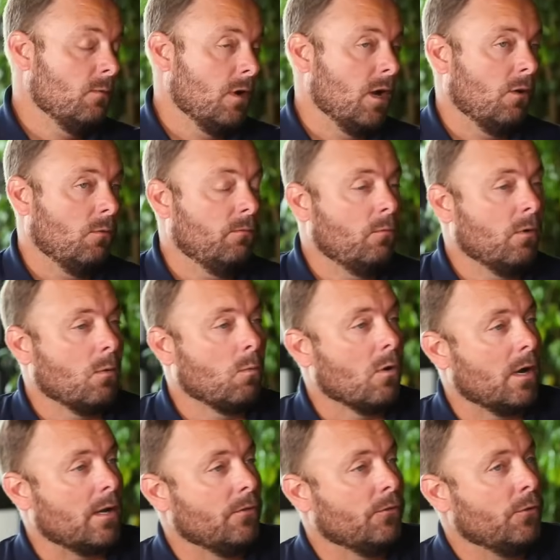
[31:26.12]
will. We're
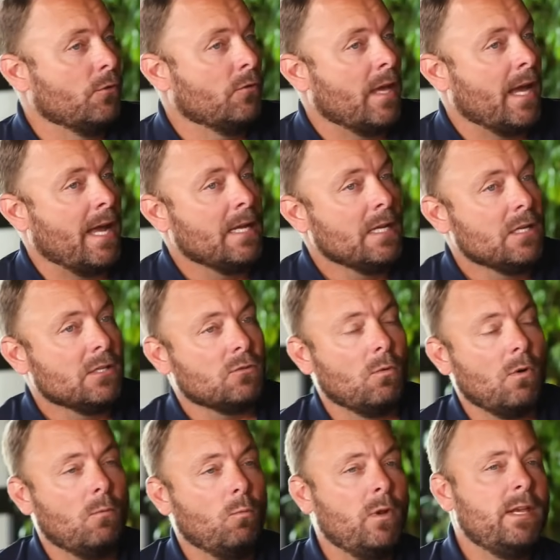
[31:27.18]
working through that. So
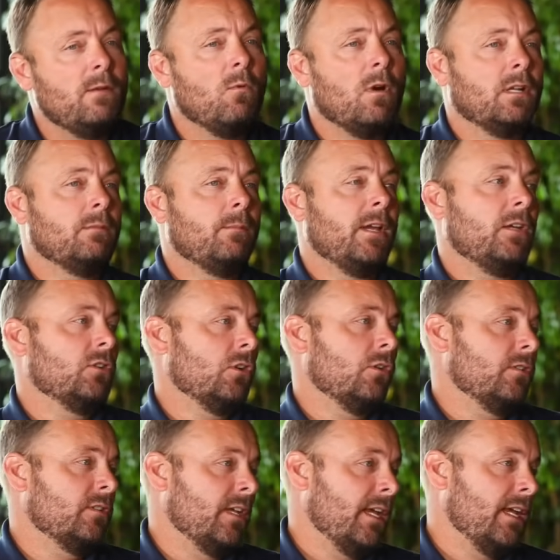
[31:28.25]
what we wanted to make
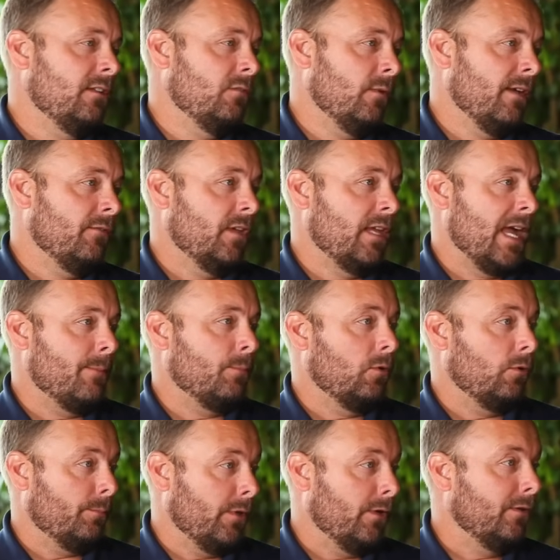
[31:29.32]
sure is, A, do we have the
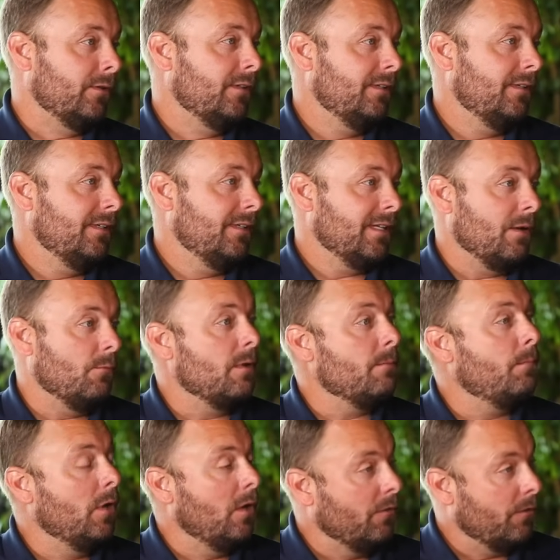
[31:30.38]
capital to build? Can we
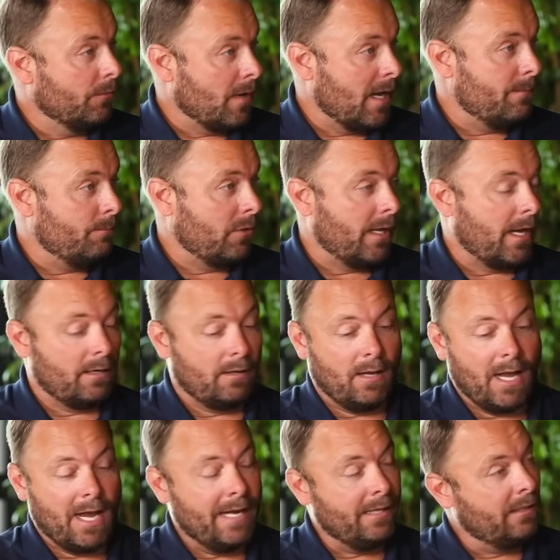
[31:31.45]
build the right plant, a
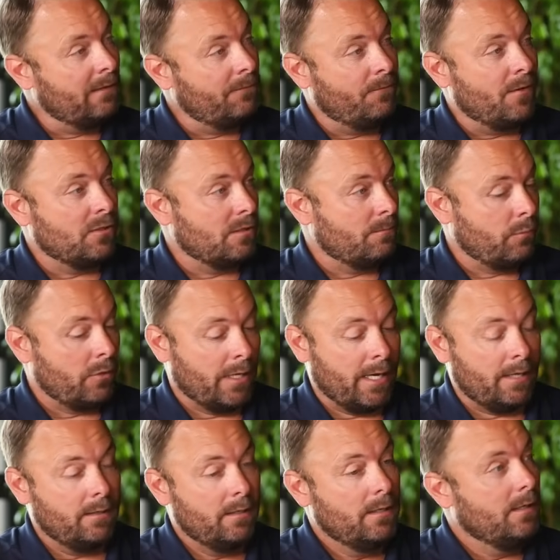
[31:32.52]
highly efficient
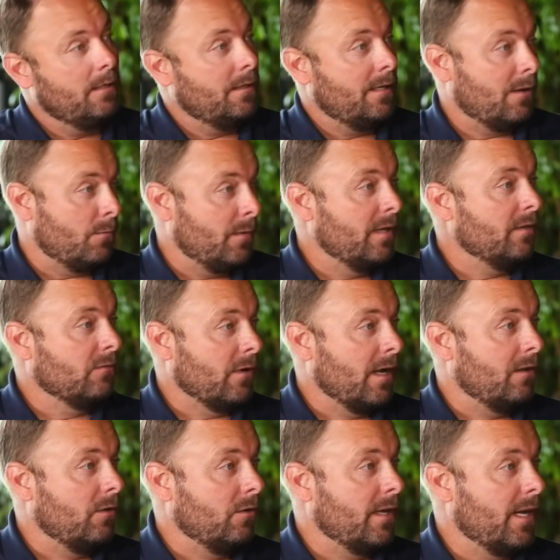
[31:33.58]
plant? Are we in the
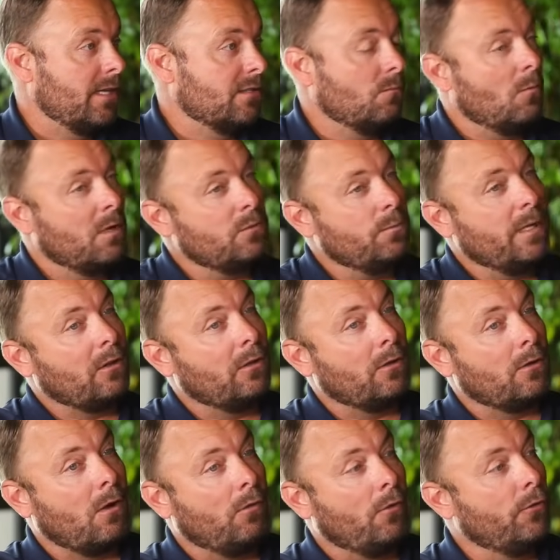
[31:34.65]
right location? Once we
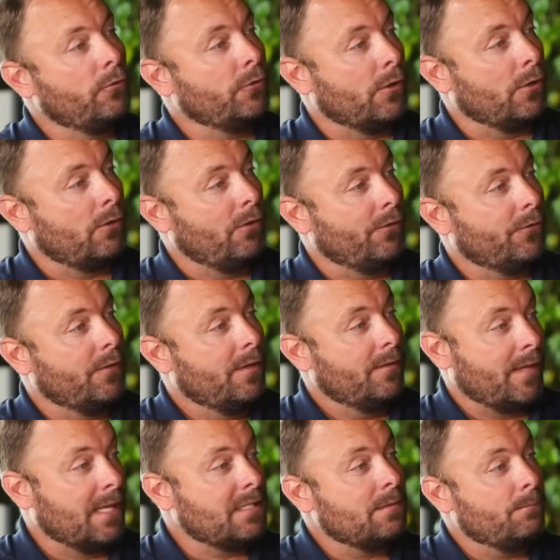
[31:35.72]
cleared all those hurdles,
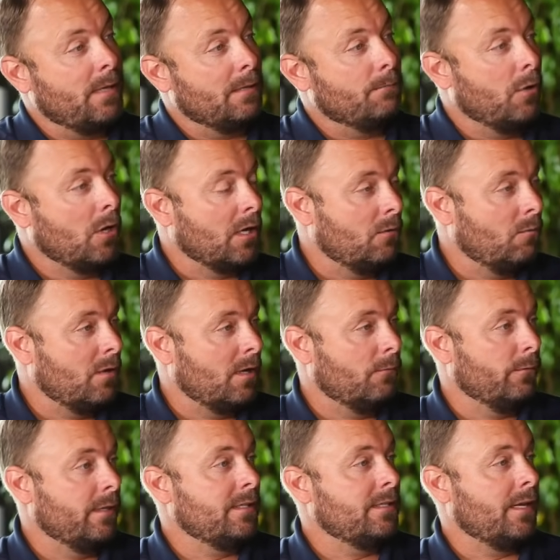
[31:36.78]
that's a big part of what a
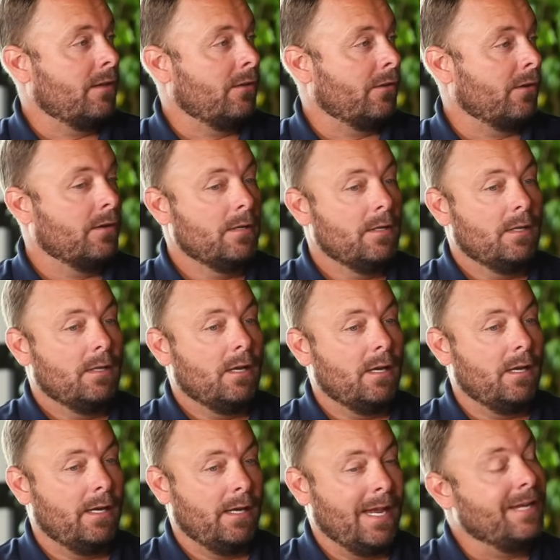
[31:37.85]
retailer,
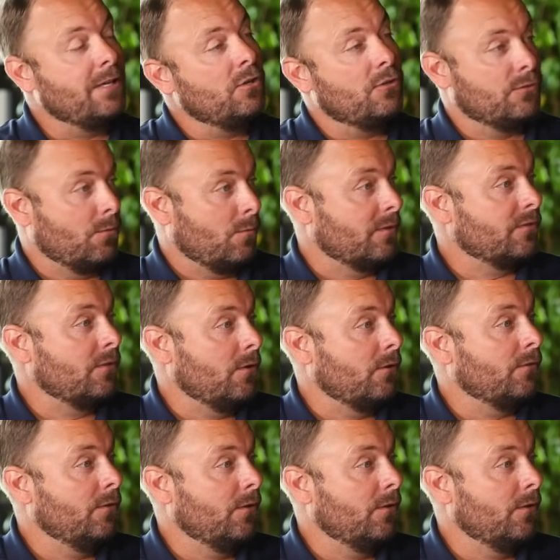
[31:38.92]
an end user wants to know